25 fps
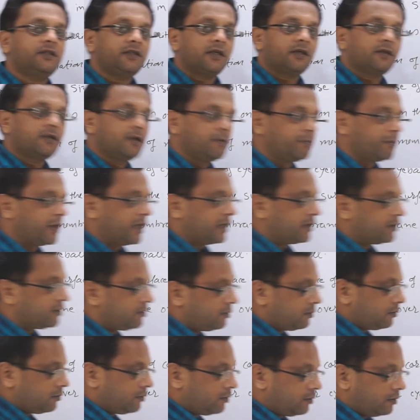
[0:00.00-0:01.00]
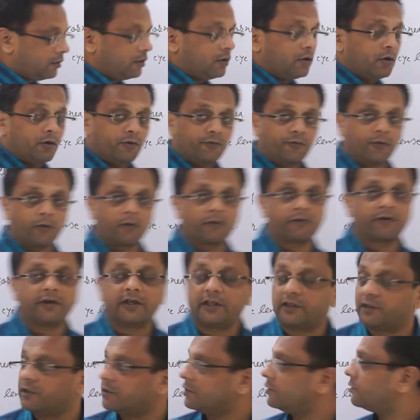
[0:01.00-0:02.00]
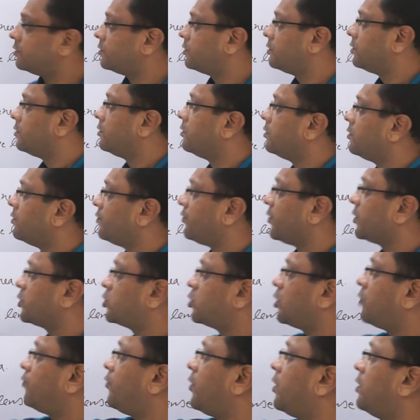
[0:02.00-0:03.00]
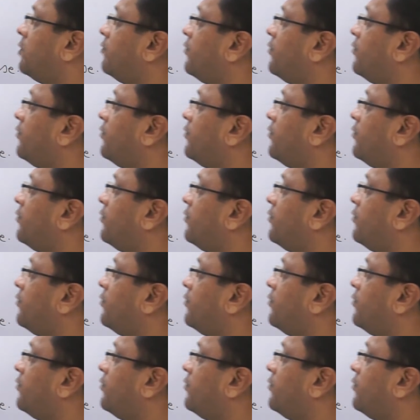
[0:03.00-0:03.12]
are the main four reasons. First of all,